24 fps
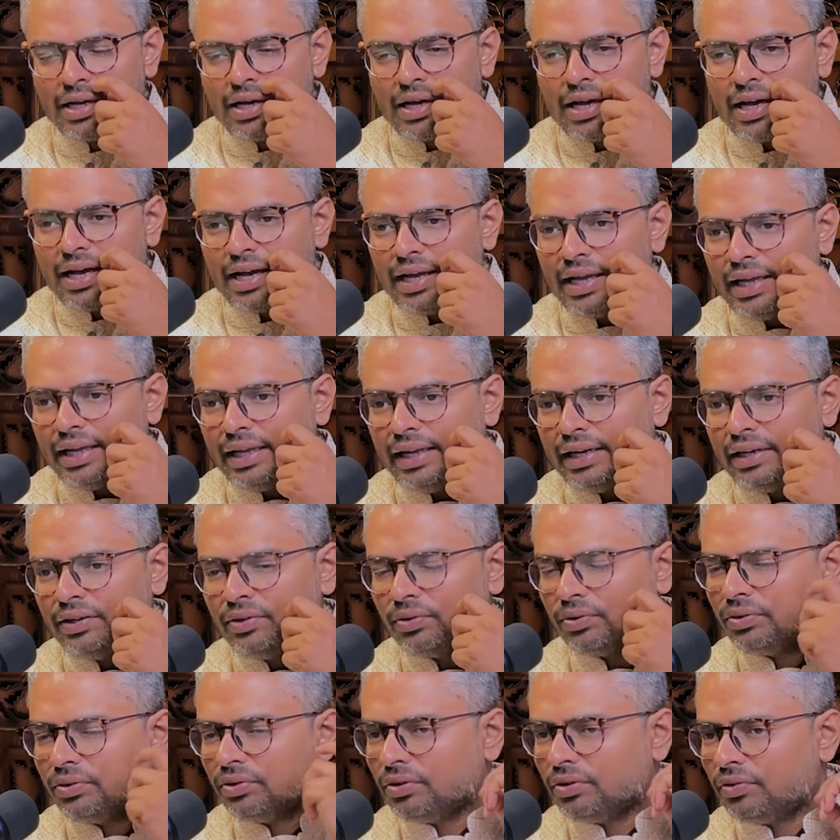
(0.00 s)
I
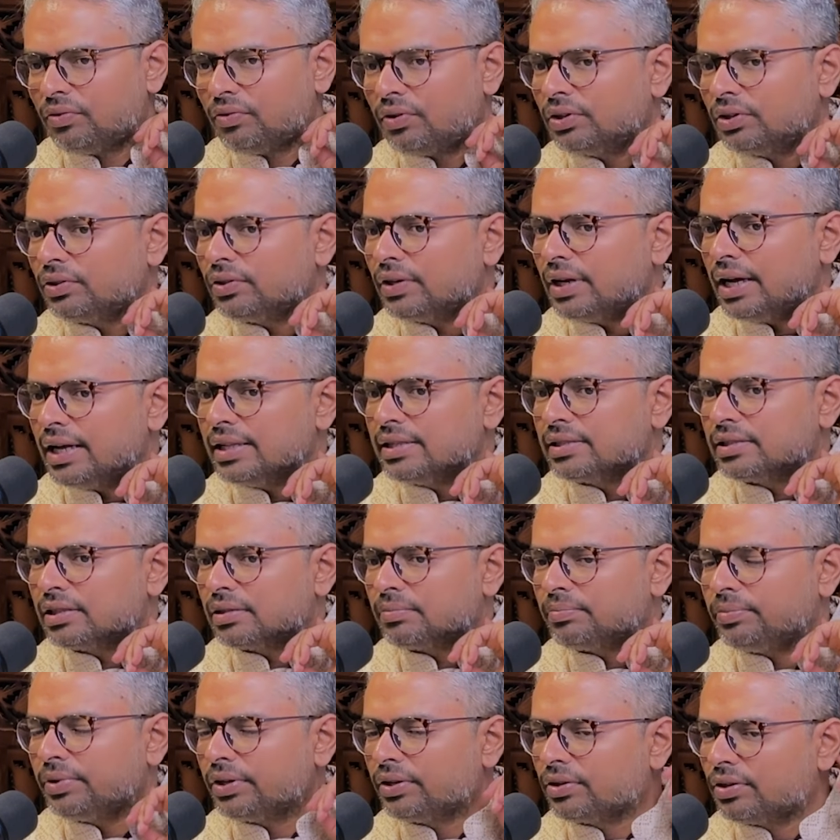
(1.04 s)
don't know what to answer
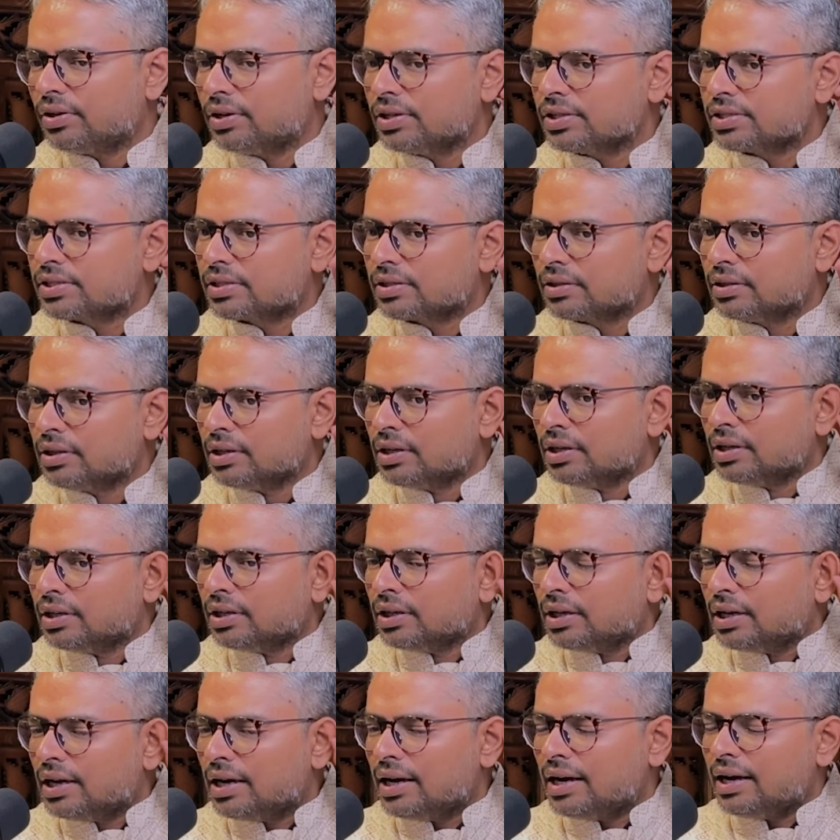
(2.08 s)
because
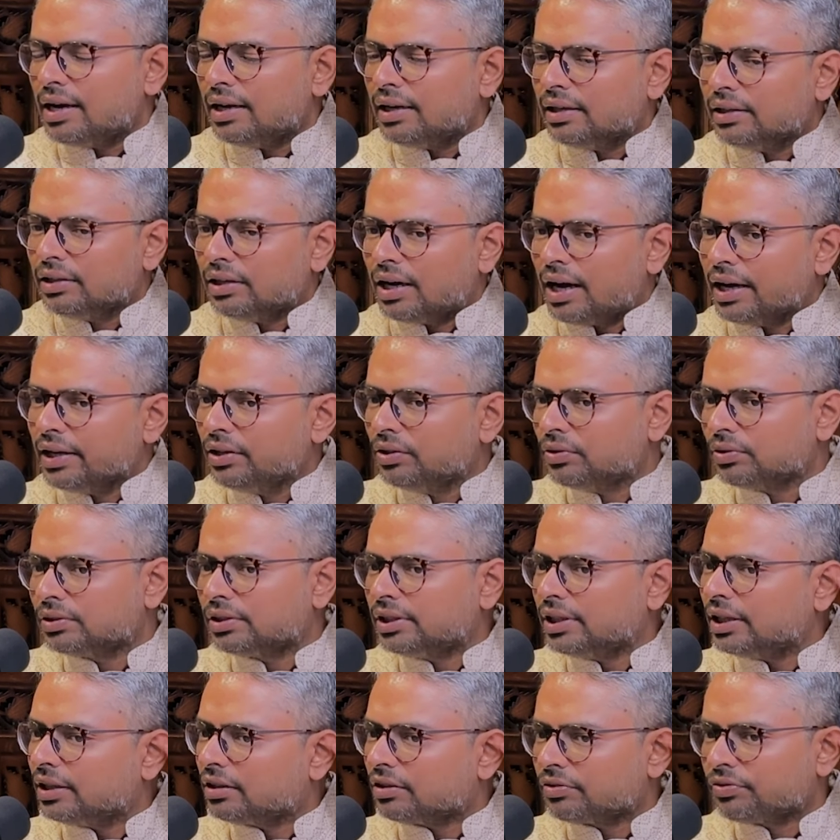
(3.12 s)
I know
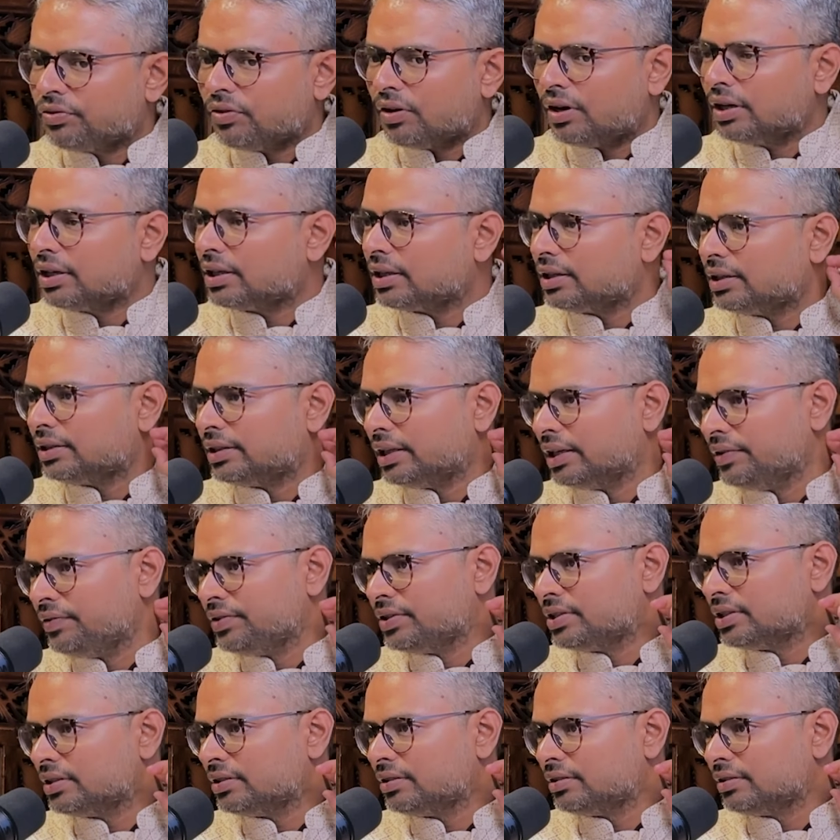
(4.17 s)
theatre fought
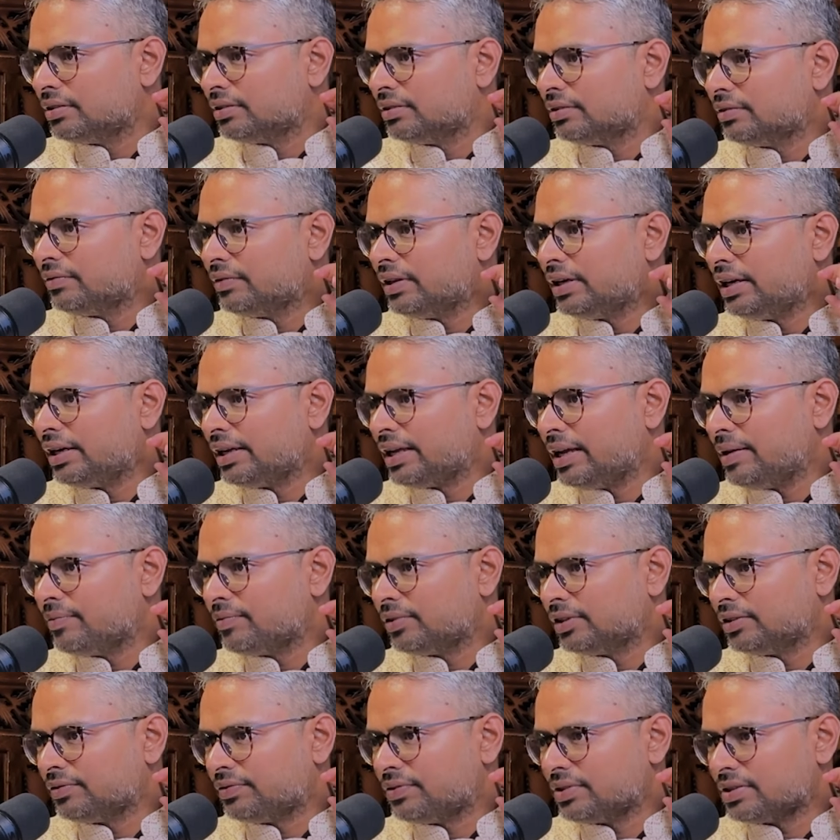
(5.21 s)
television when it came for
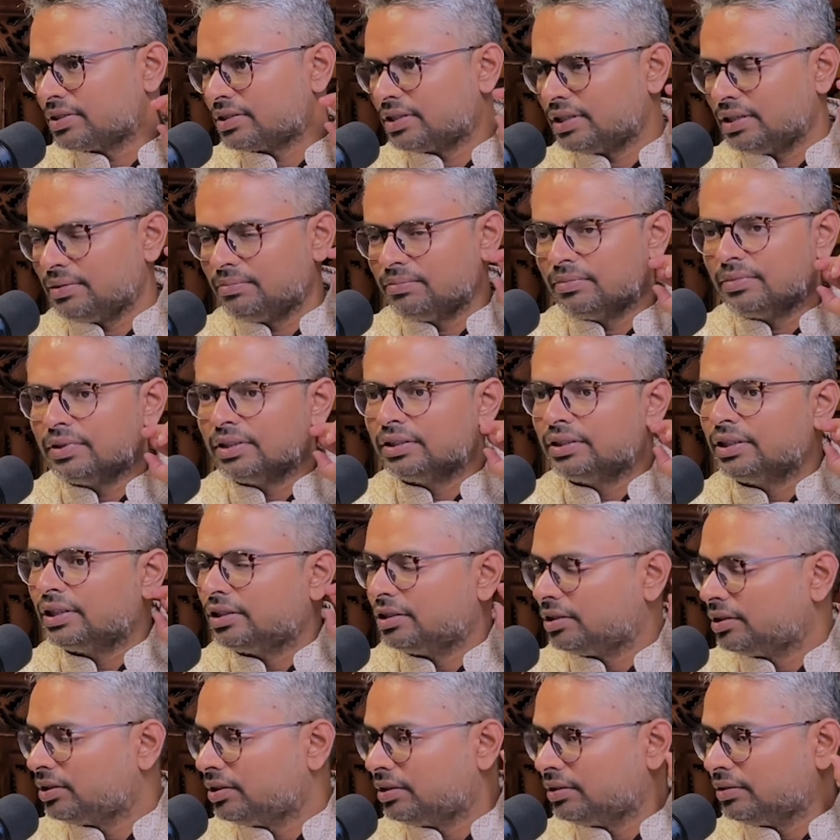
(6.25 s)
the first time. Theatre
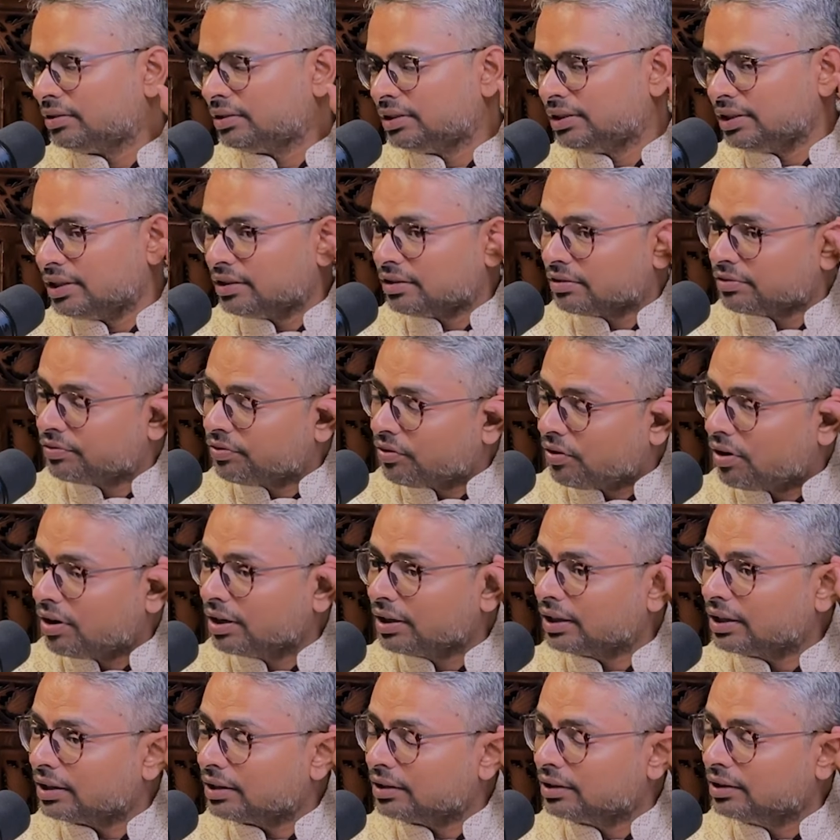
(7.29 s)

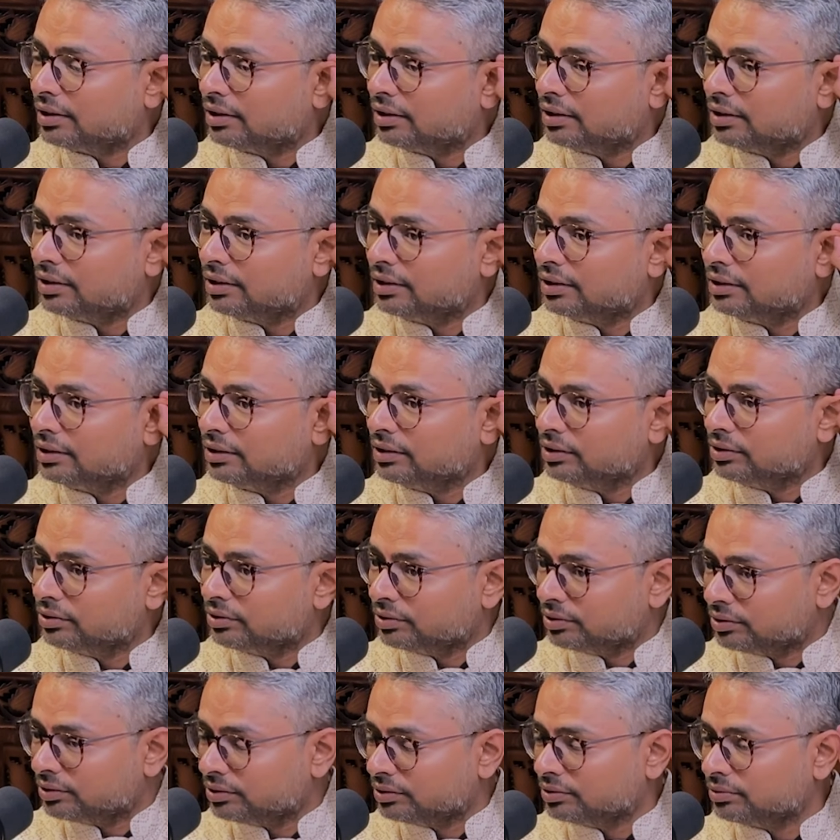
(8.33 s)
fought
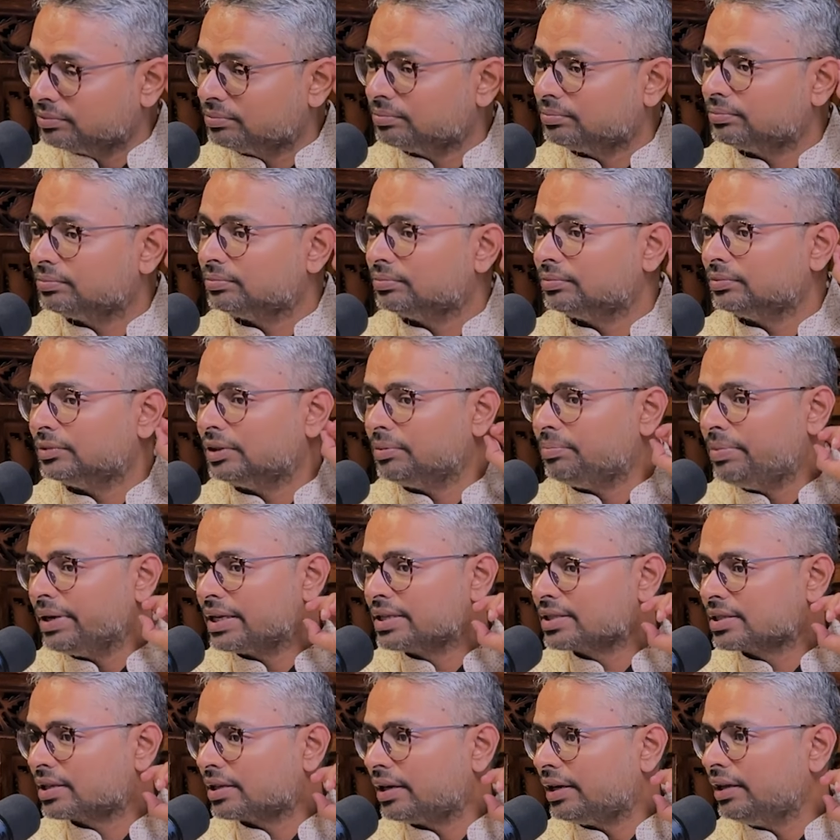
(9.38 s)
the big
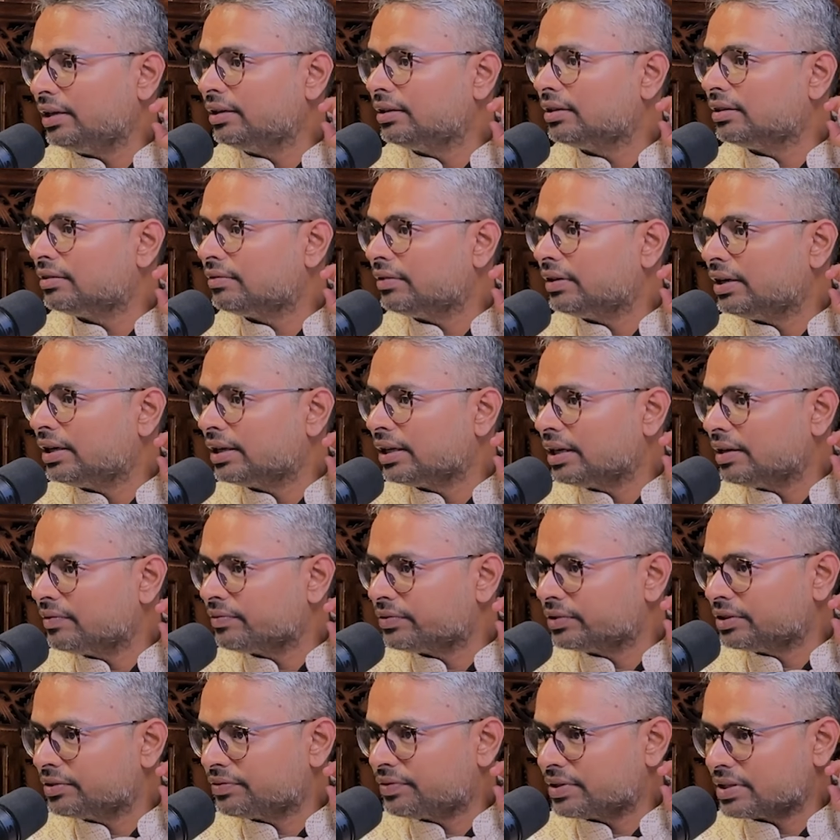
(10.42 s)
screen when it came for
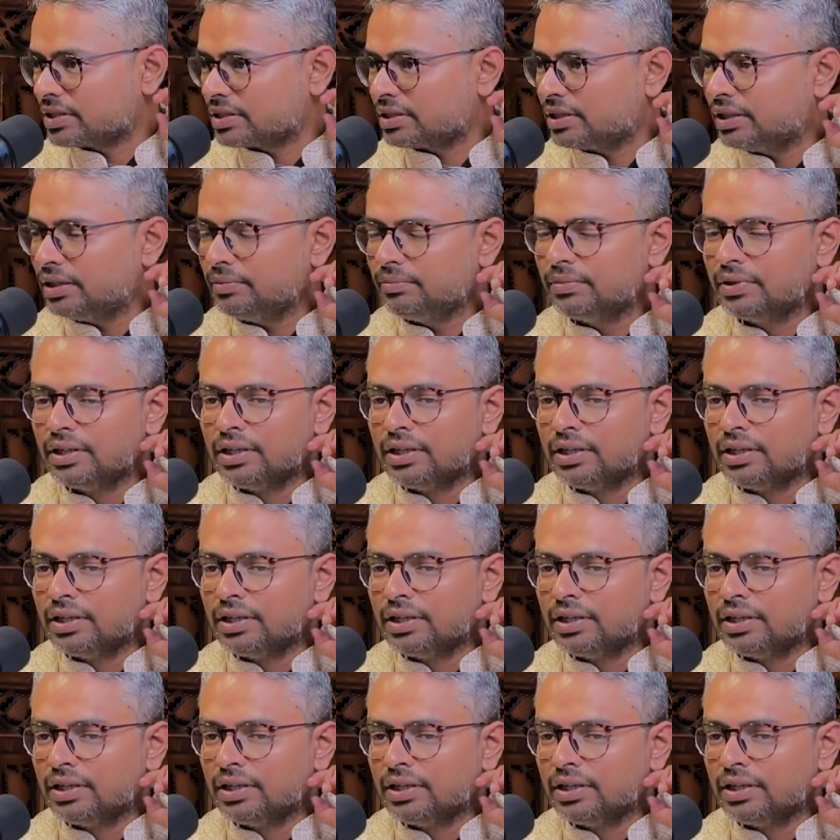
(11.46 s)
the first time.